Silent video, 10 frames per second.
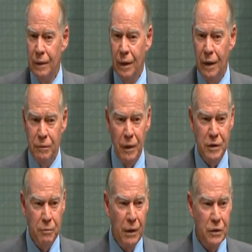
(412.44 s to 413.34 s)
I
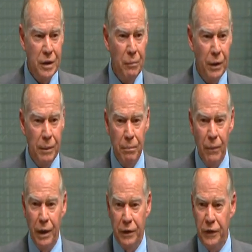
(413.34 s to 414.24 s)
suppose somebody
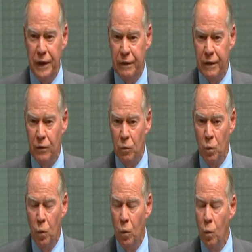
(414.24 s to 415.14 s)
might think that
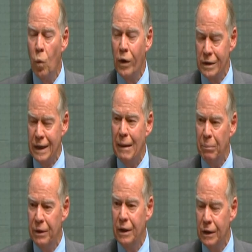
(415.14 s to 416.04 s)
what has
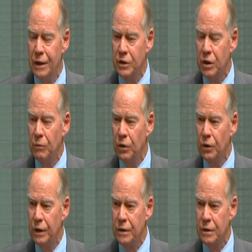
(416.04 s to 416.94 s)
happened in these
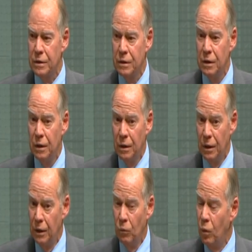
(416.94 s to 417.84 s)
communities,
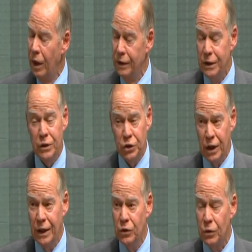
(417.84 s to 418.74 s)
well, it's a
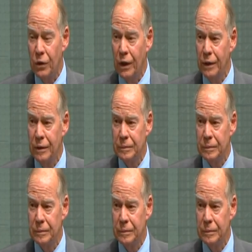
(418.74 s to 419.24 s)
change, all right.